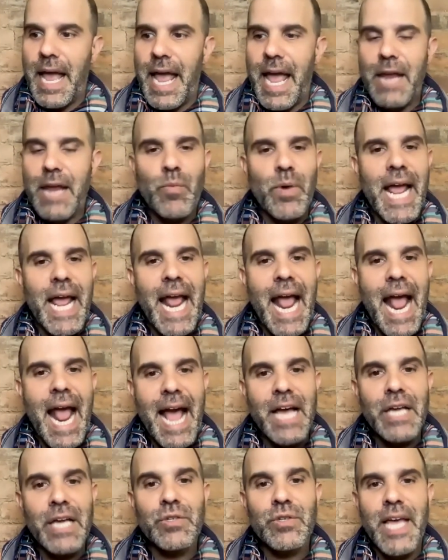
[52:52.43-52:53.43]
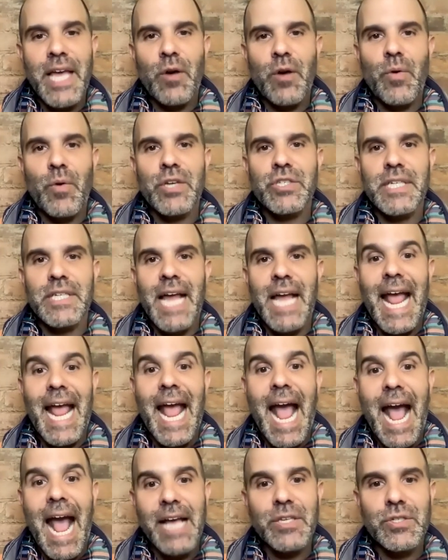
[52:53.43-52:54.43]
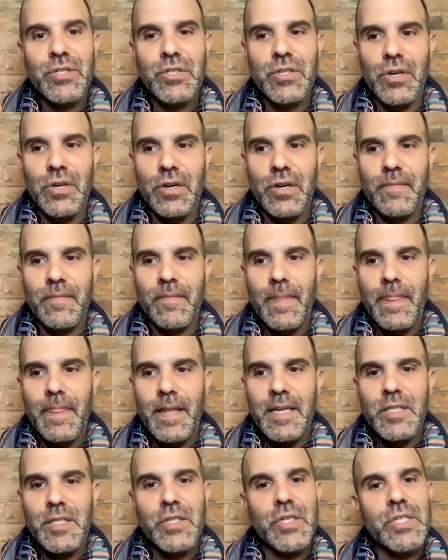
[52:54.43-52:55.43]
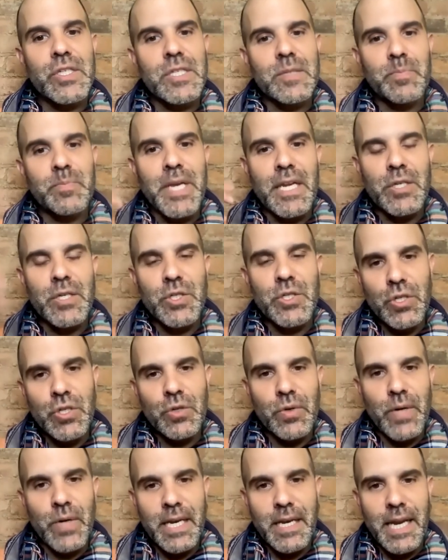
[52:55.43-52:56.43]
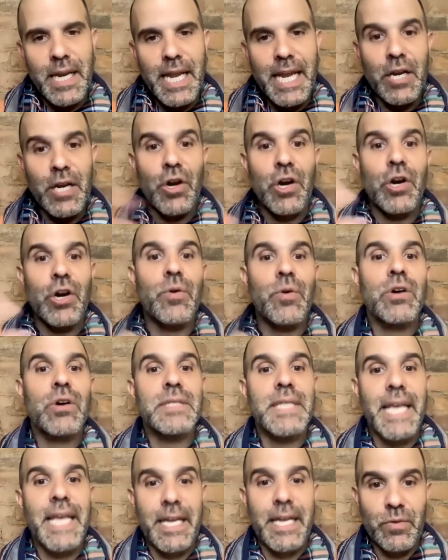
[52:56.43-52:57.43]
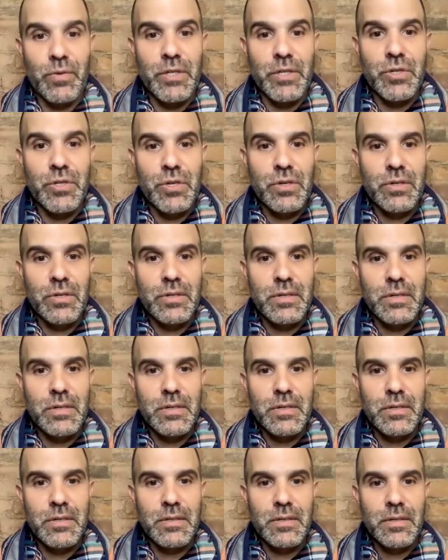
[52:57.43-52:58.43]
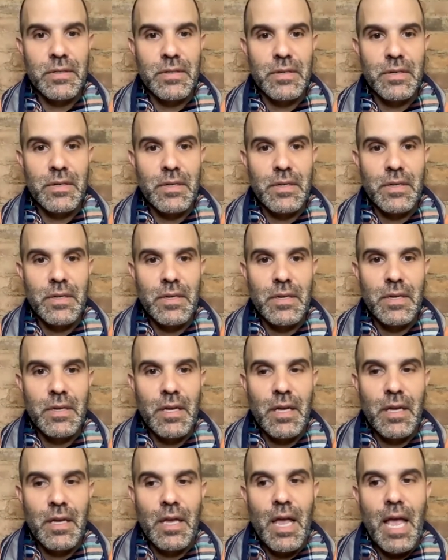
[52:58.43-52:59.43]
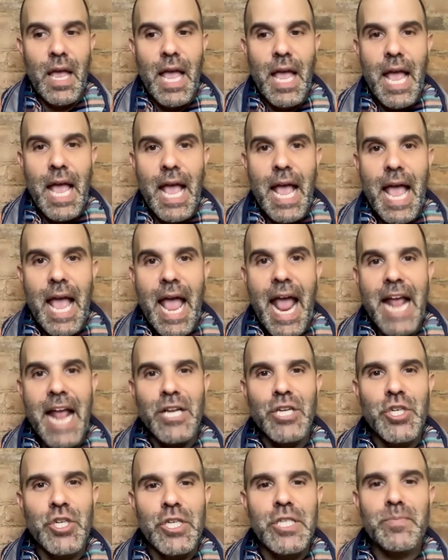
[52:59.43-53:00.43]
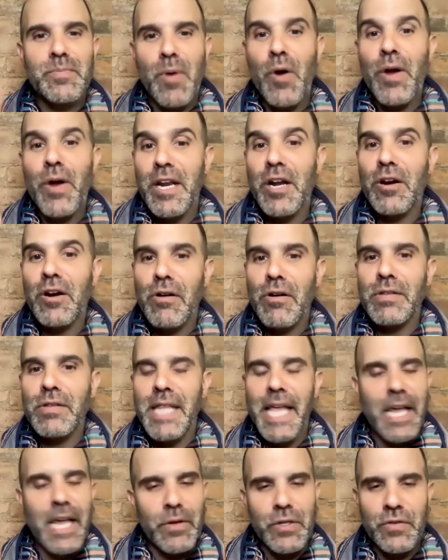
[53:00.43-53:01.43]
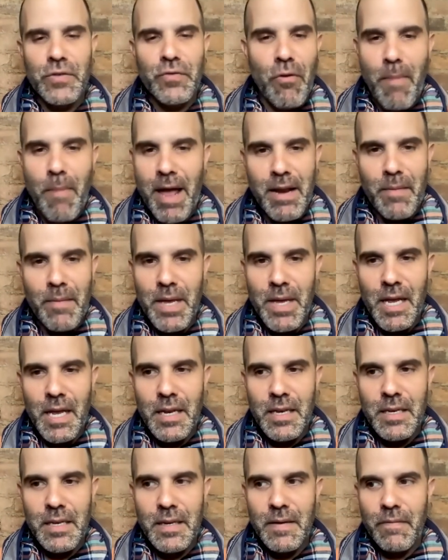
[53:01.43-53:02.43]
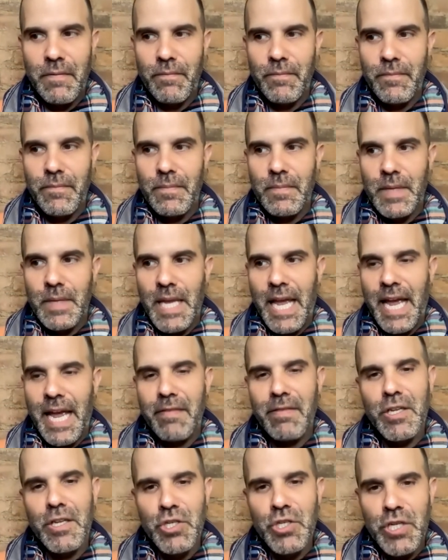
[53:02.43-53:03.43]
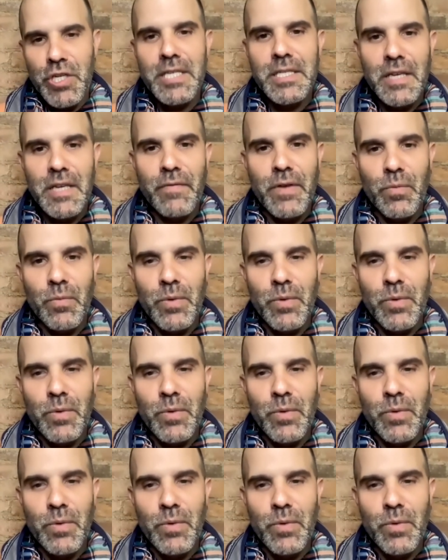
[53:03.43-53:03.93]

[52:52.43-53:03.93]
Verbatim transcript: And when I asked her that question, I asked her to speak to it in her own language. Mm. And she spoke in her own language for about a minute. And the gist of